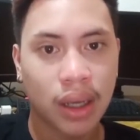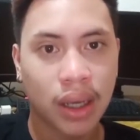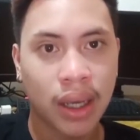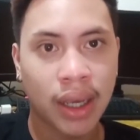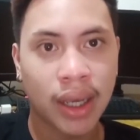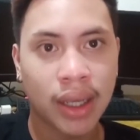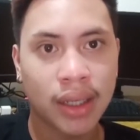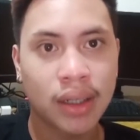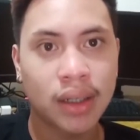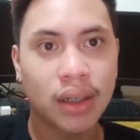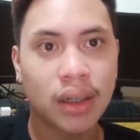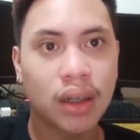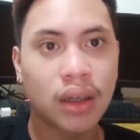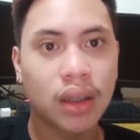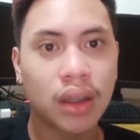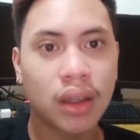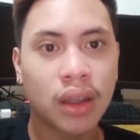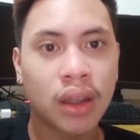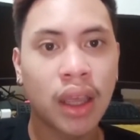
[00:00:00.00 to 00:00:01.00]
And
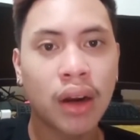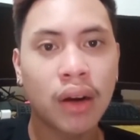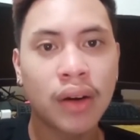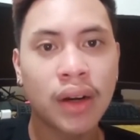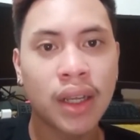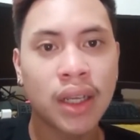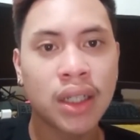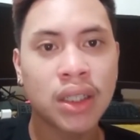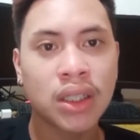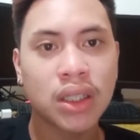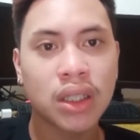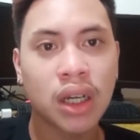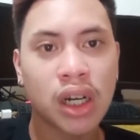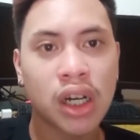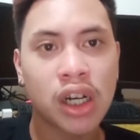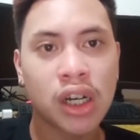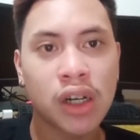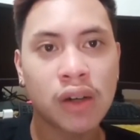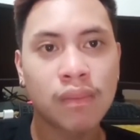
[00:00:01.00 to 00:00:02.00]
there is
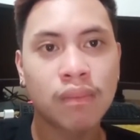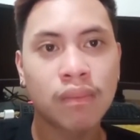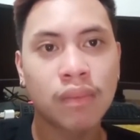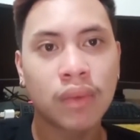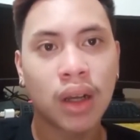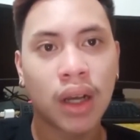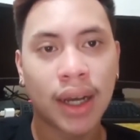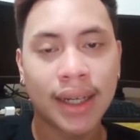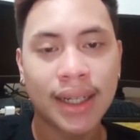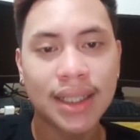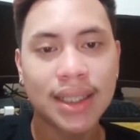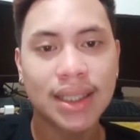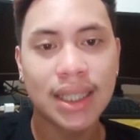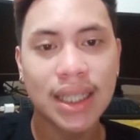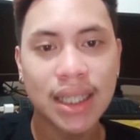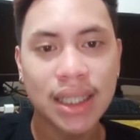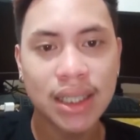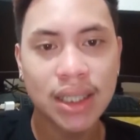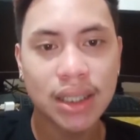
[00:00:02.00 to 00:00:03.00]
a
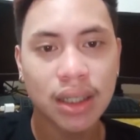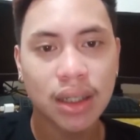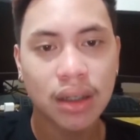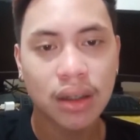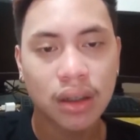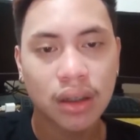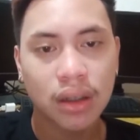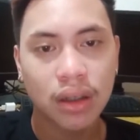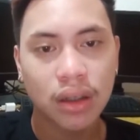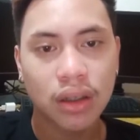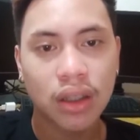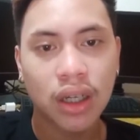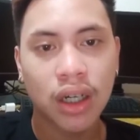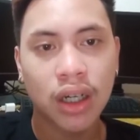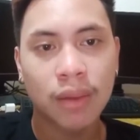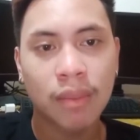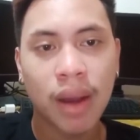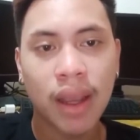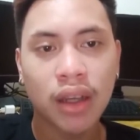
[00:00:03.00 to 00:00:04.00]
disease,
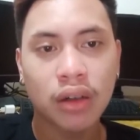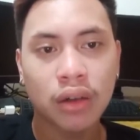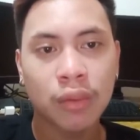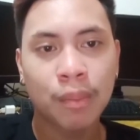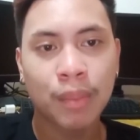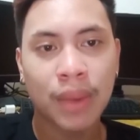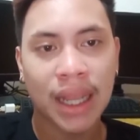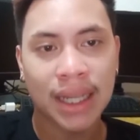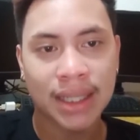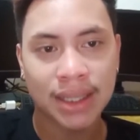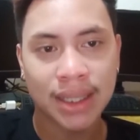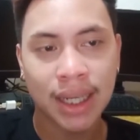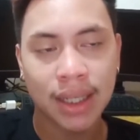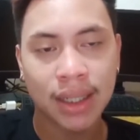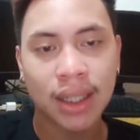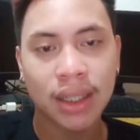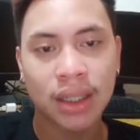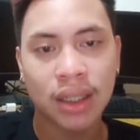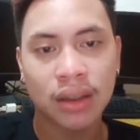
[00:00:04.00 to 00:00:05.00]
the microplastic
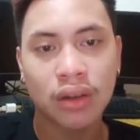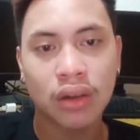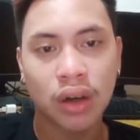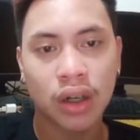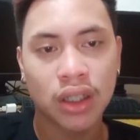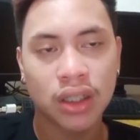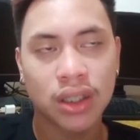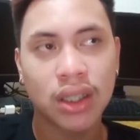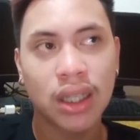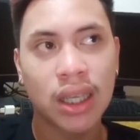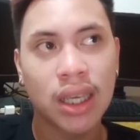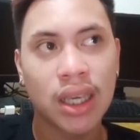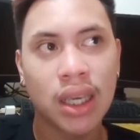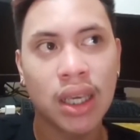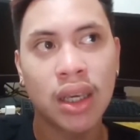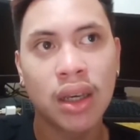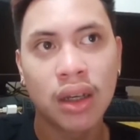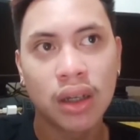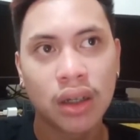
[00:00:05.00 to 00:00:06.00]
that can cause
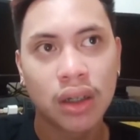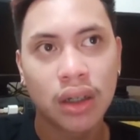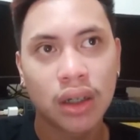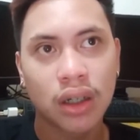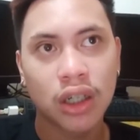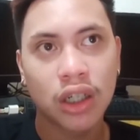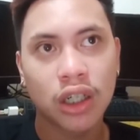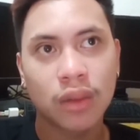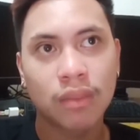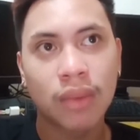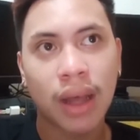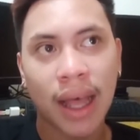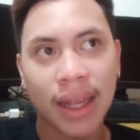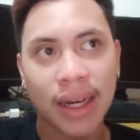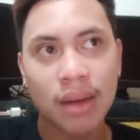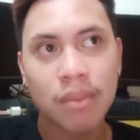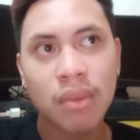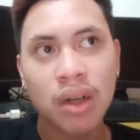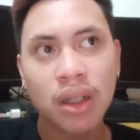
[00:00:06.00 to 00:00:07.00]
the
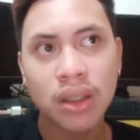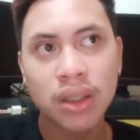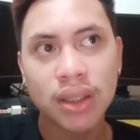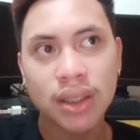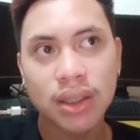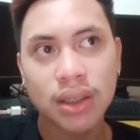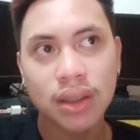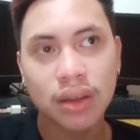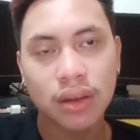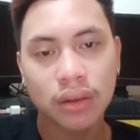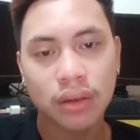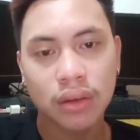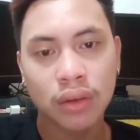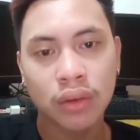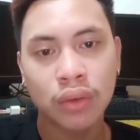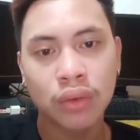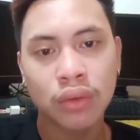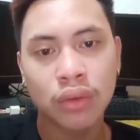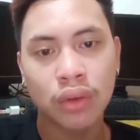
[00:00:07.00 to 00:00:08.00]
animals
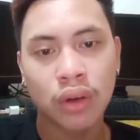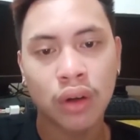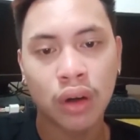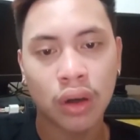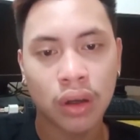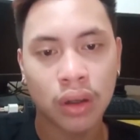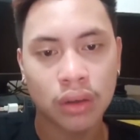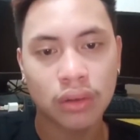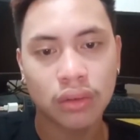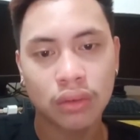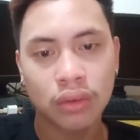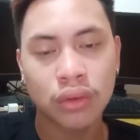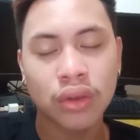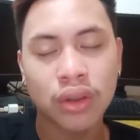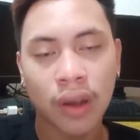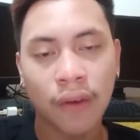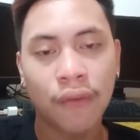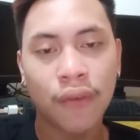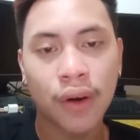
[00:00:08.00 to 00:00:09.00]
to
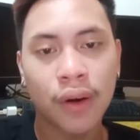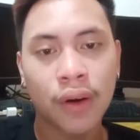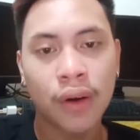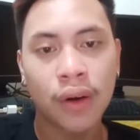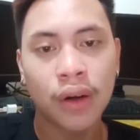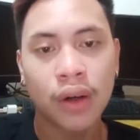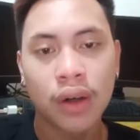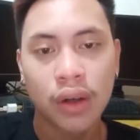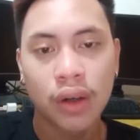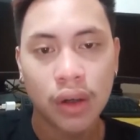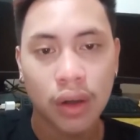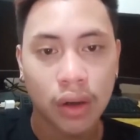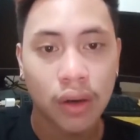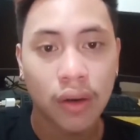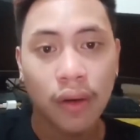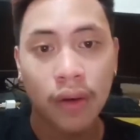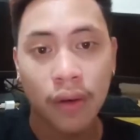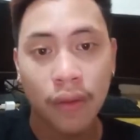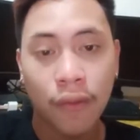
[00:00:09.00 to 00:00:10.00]
suffer
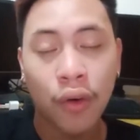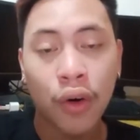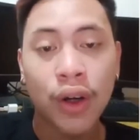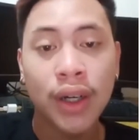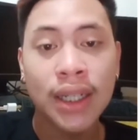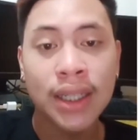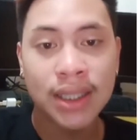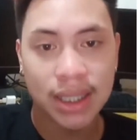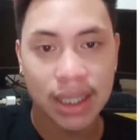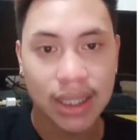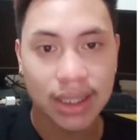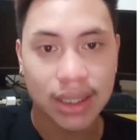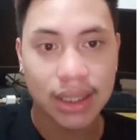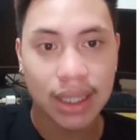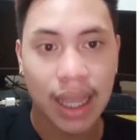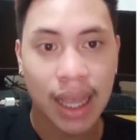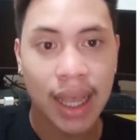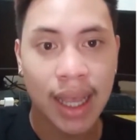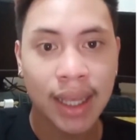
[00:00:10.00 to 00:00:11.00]
for
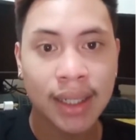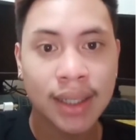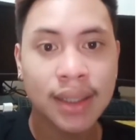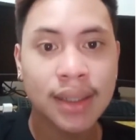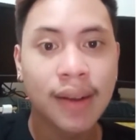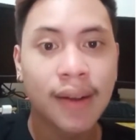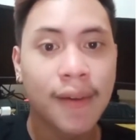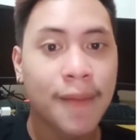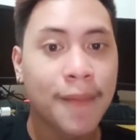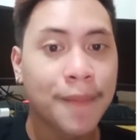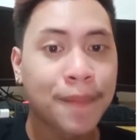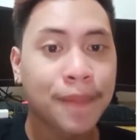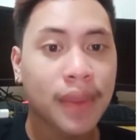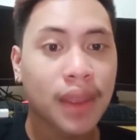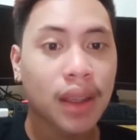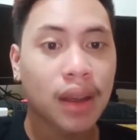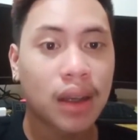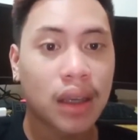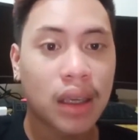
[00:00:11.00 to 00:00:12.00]
disease. And
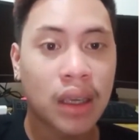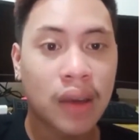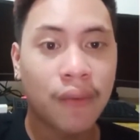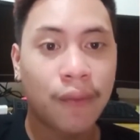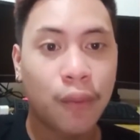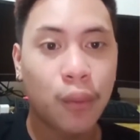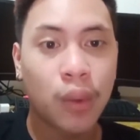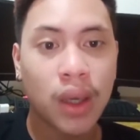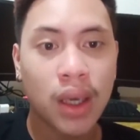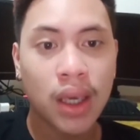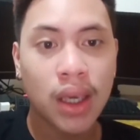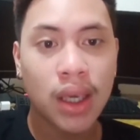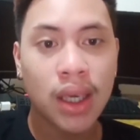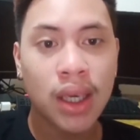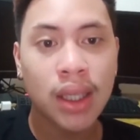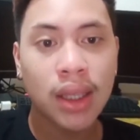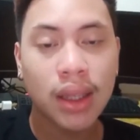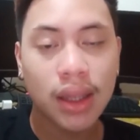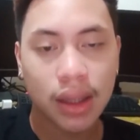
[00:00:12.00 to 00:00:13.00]
if we
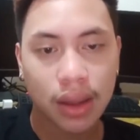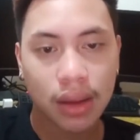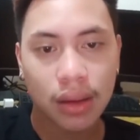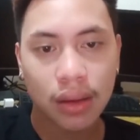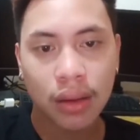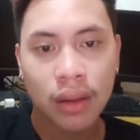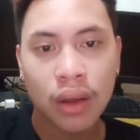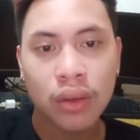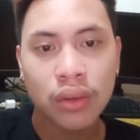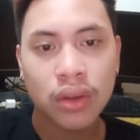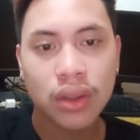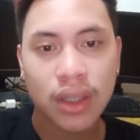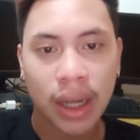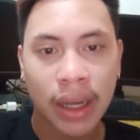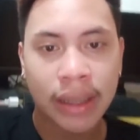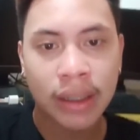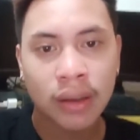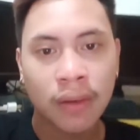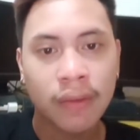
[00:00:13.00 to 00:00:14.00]
eat those
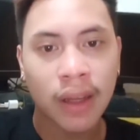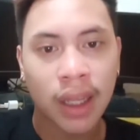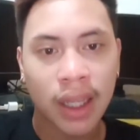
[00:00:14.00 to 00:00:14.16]
kind of